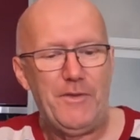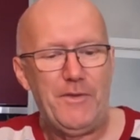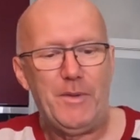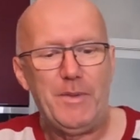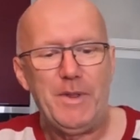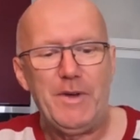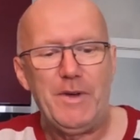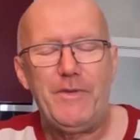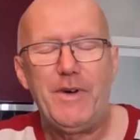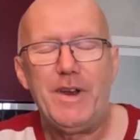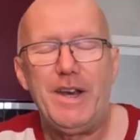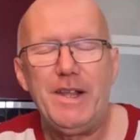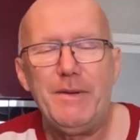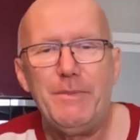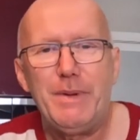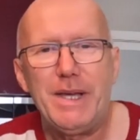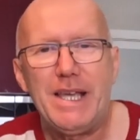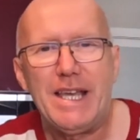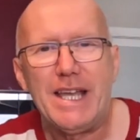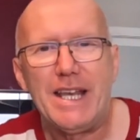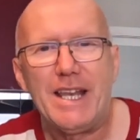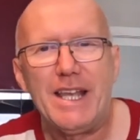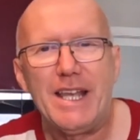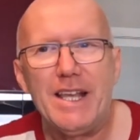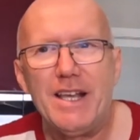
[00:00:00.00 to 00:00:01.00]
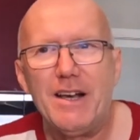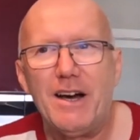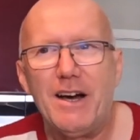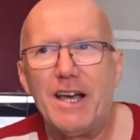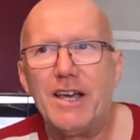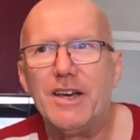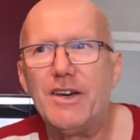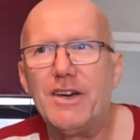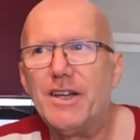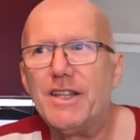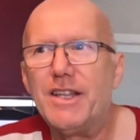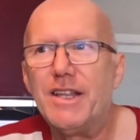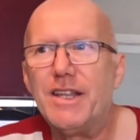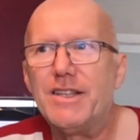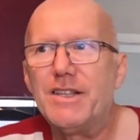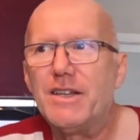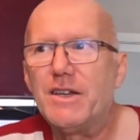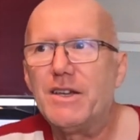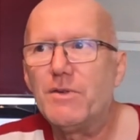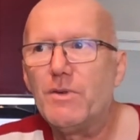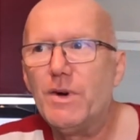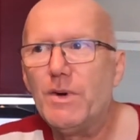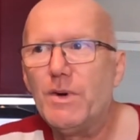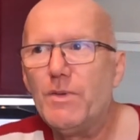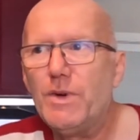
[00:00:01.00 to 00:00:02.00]
From the very beginning, I heard it
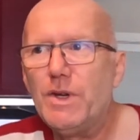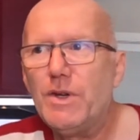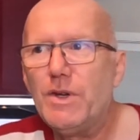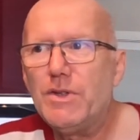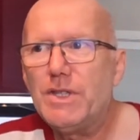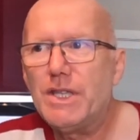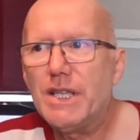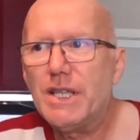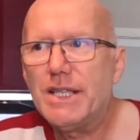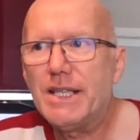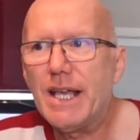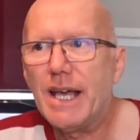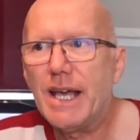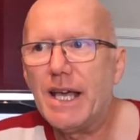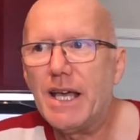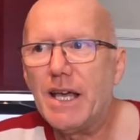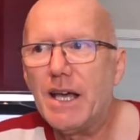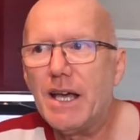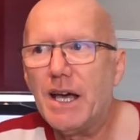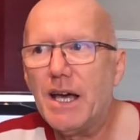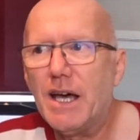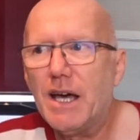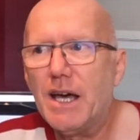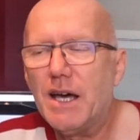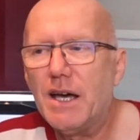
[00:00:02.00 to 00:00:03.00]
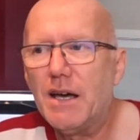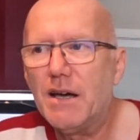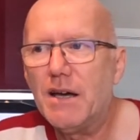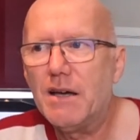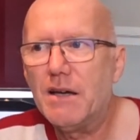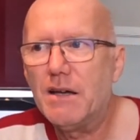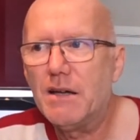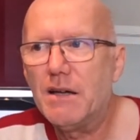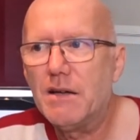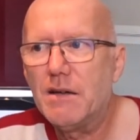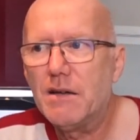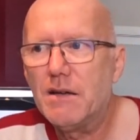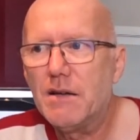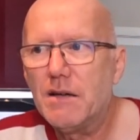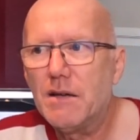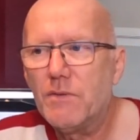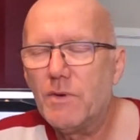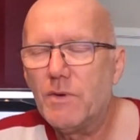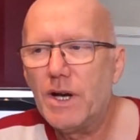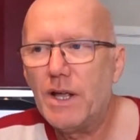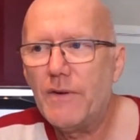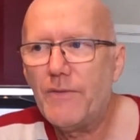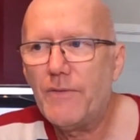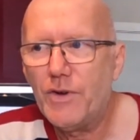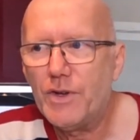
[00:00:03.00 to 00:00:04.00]
when we used to say,
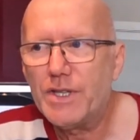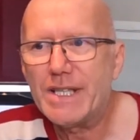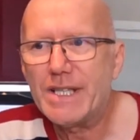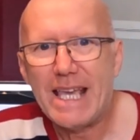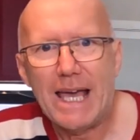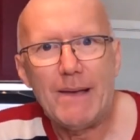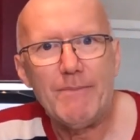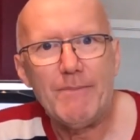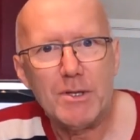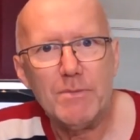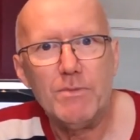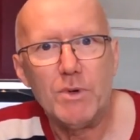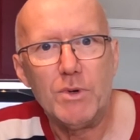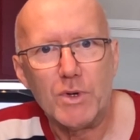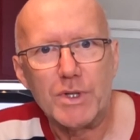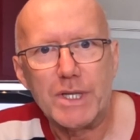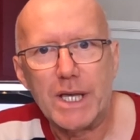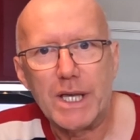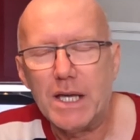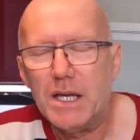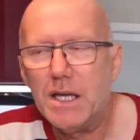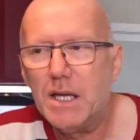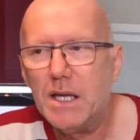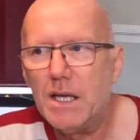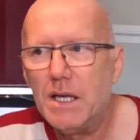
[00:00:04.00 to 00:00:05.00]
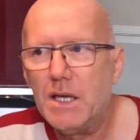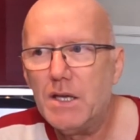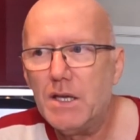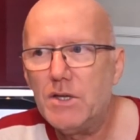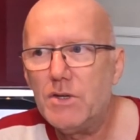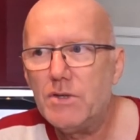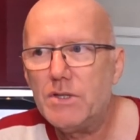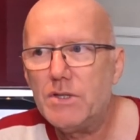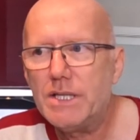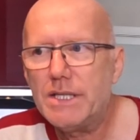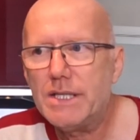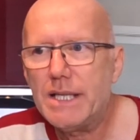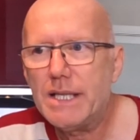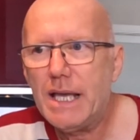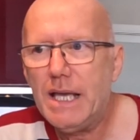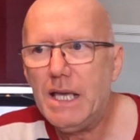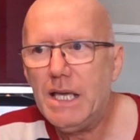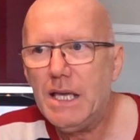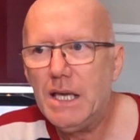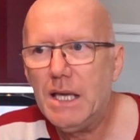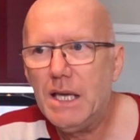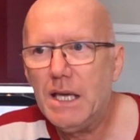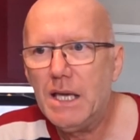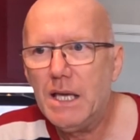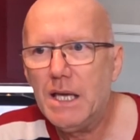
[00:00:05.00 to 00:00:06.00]
when I first came to Malta, we used to
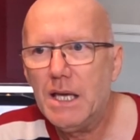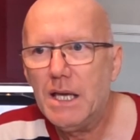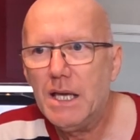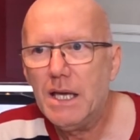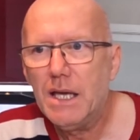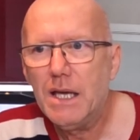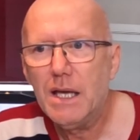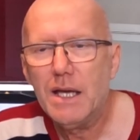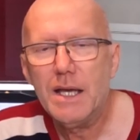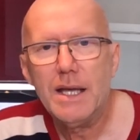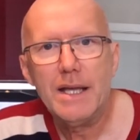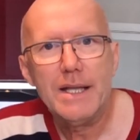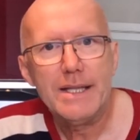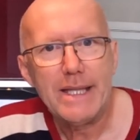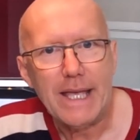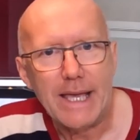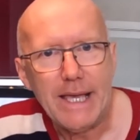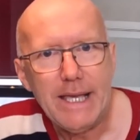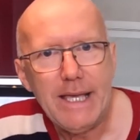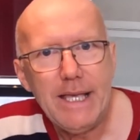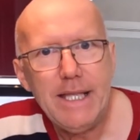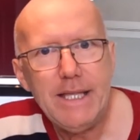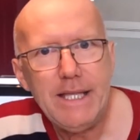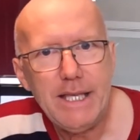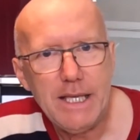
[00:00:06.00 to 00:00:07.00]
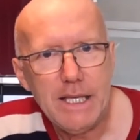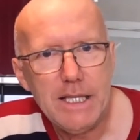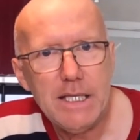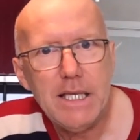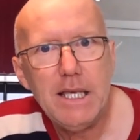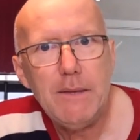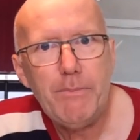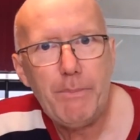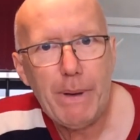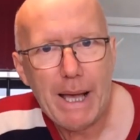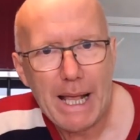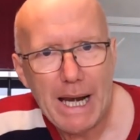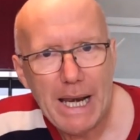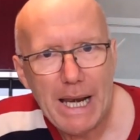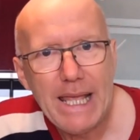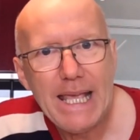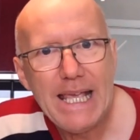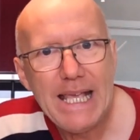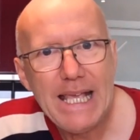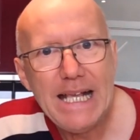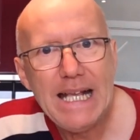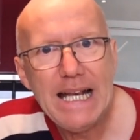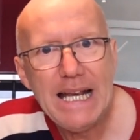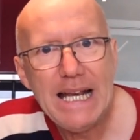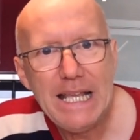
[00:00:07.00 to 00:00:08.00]
say, take it easy, pal
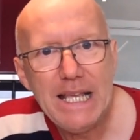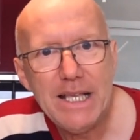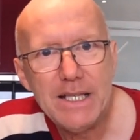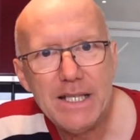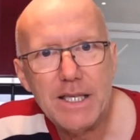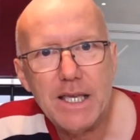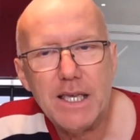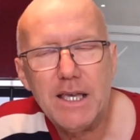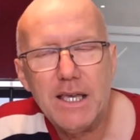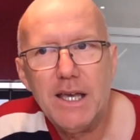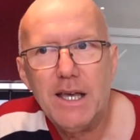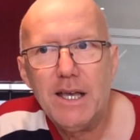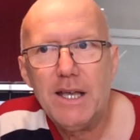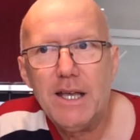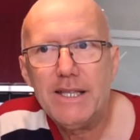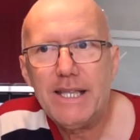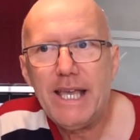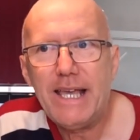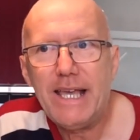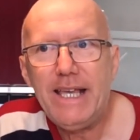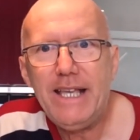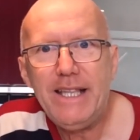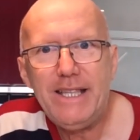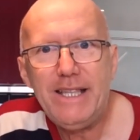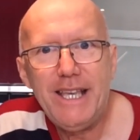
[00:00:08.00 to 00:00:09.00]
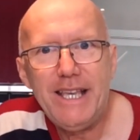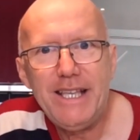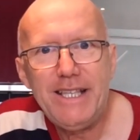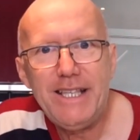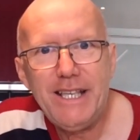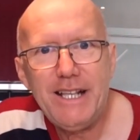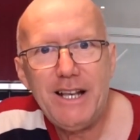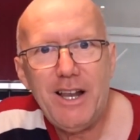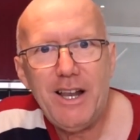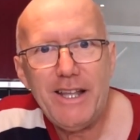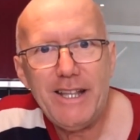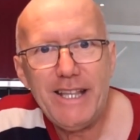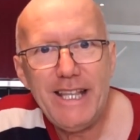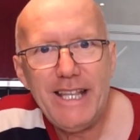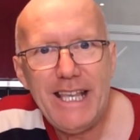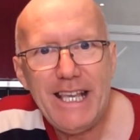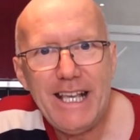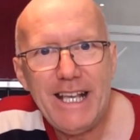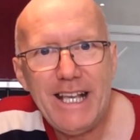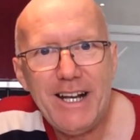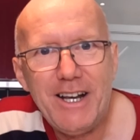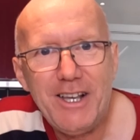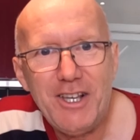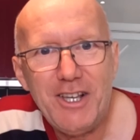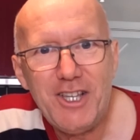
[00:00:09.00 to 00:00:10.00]
Inglesi. Take it easy like the
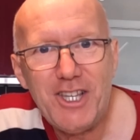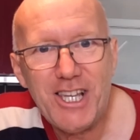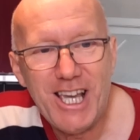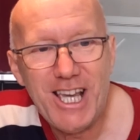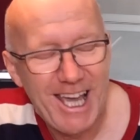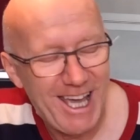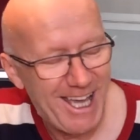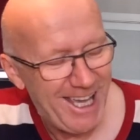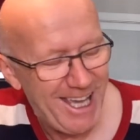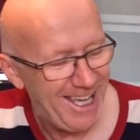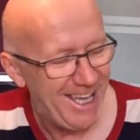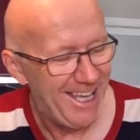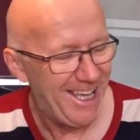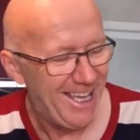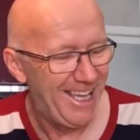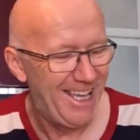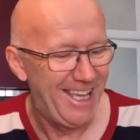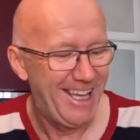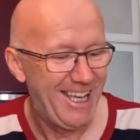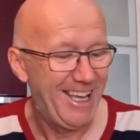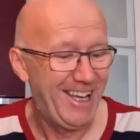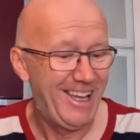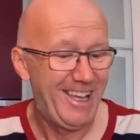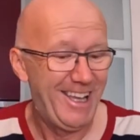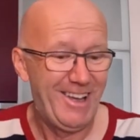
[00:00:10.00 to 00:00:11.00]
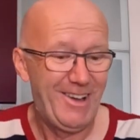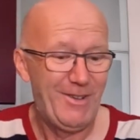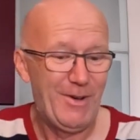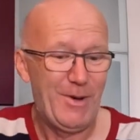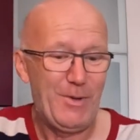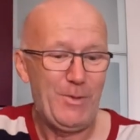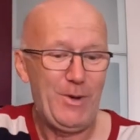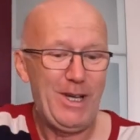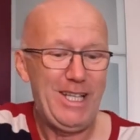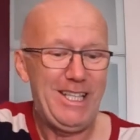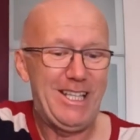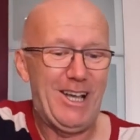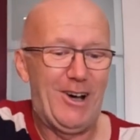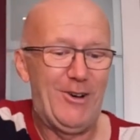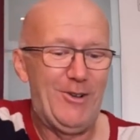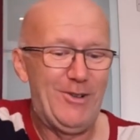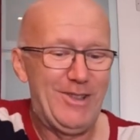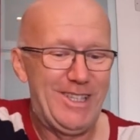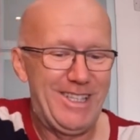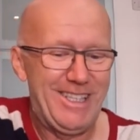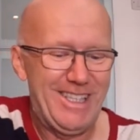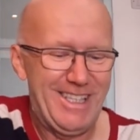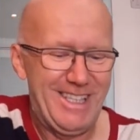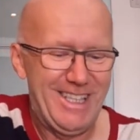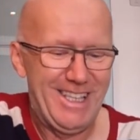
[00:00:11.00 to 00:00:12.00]
English. But we
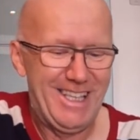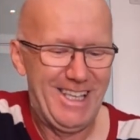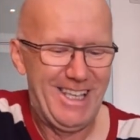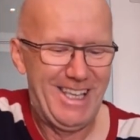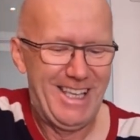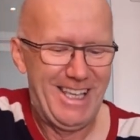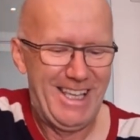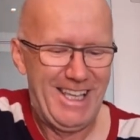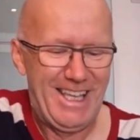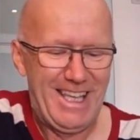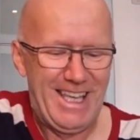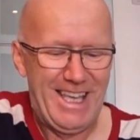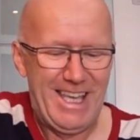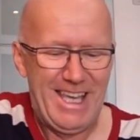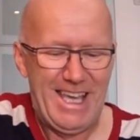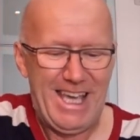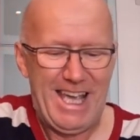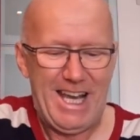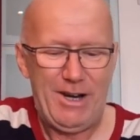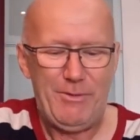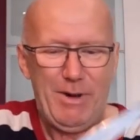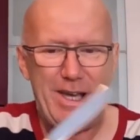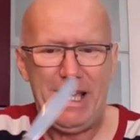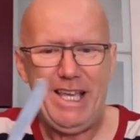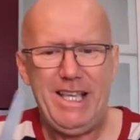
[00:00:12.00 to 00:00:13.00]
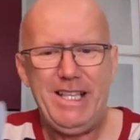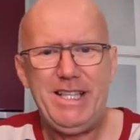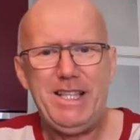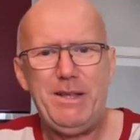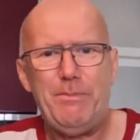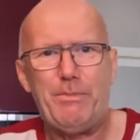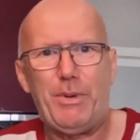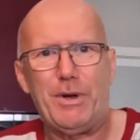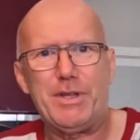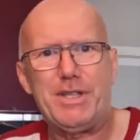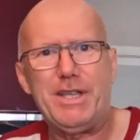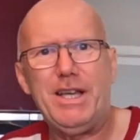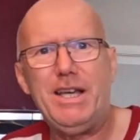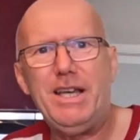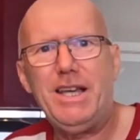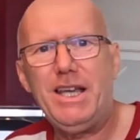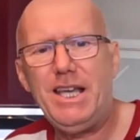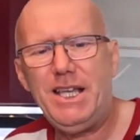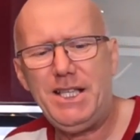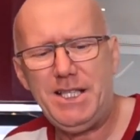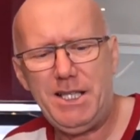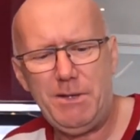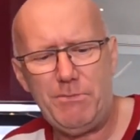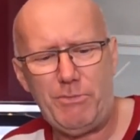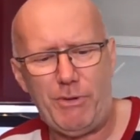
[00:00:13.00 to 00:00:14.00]
don't. Anyway, here's the butter,
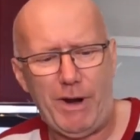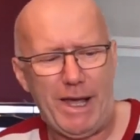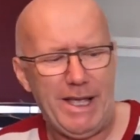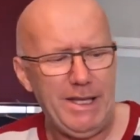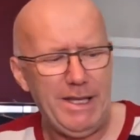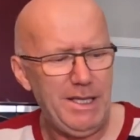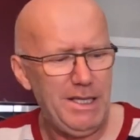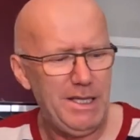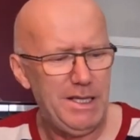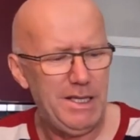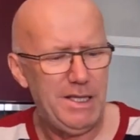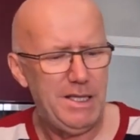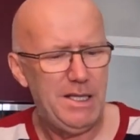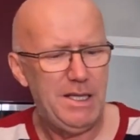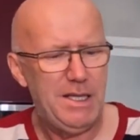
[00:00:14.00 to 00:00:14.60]
here's the bread.